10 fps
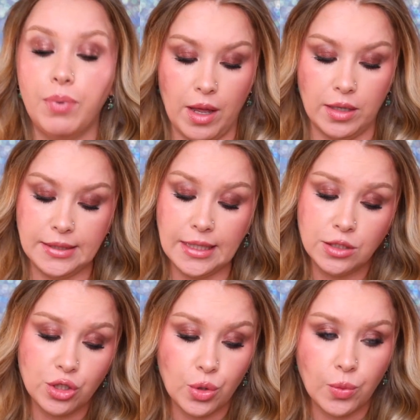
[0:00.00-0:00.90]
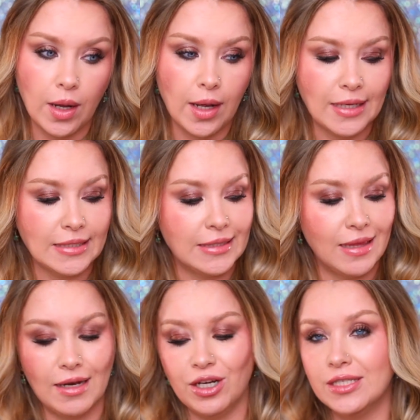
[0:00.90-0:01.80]
But texture wise,
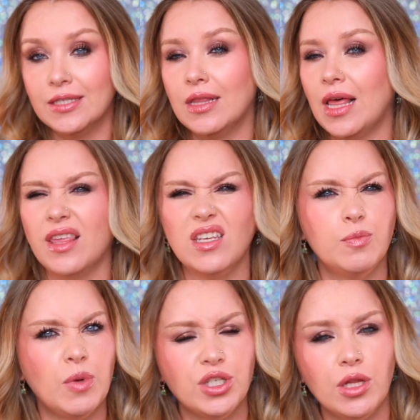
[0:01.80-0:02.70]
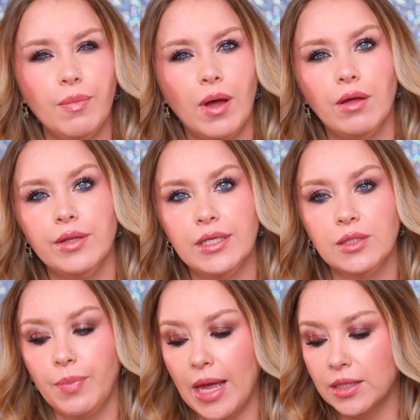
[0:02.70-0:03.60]
there is nothing special about this
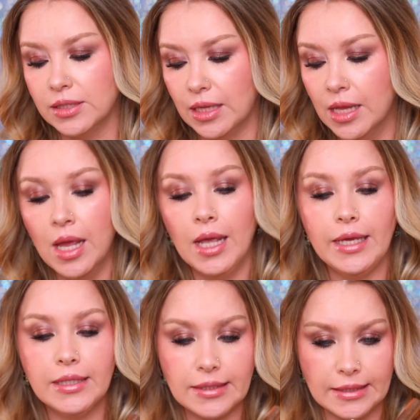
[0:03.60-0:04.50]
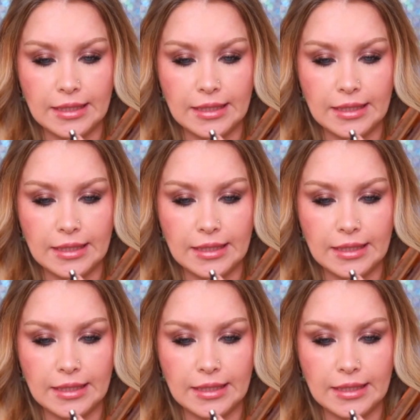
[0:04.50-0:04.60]
pencil. It's